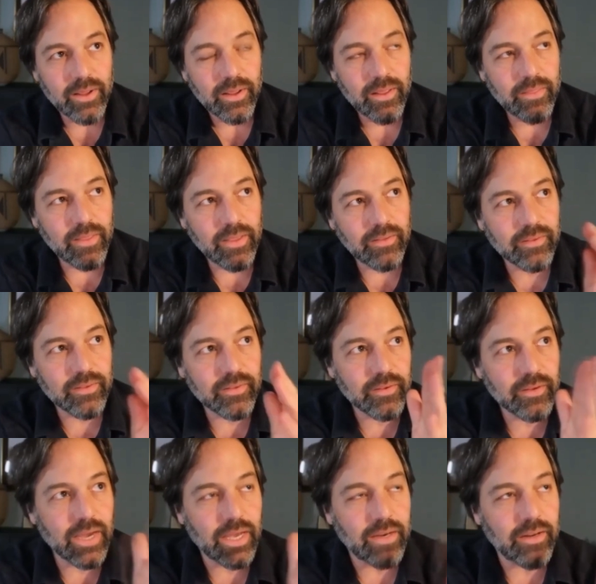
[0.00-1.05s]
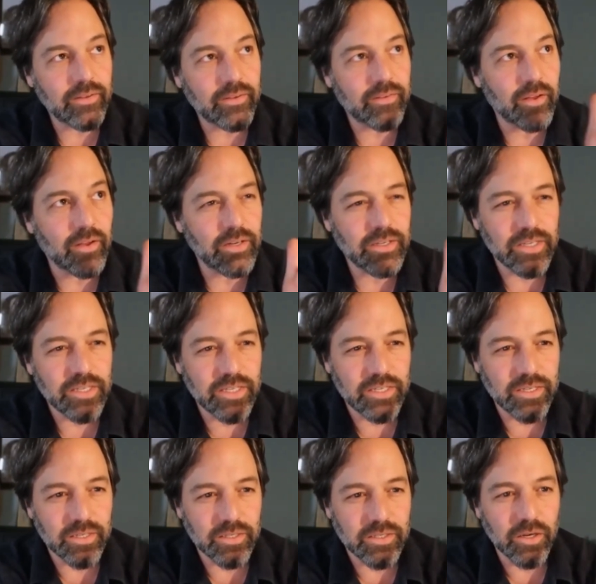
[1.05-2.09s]
and things kind of start
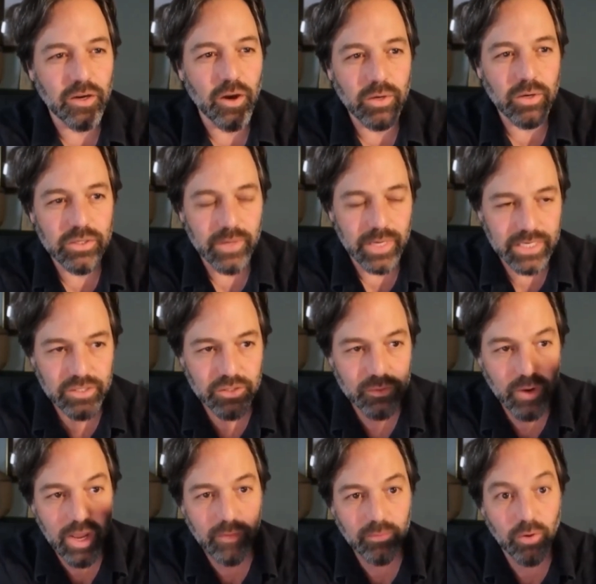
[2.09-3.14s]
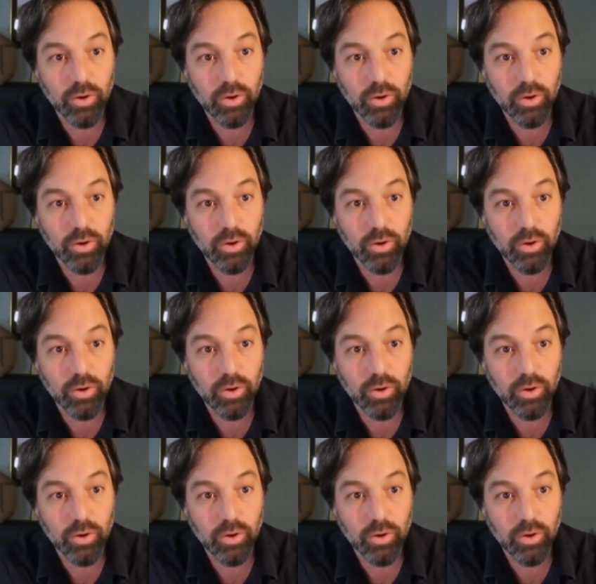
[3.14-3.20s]
to go into extremes,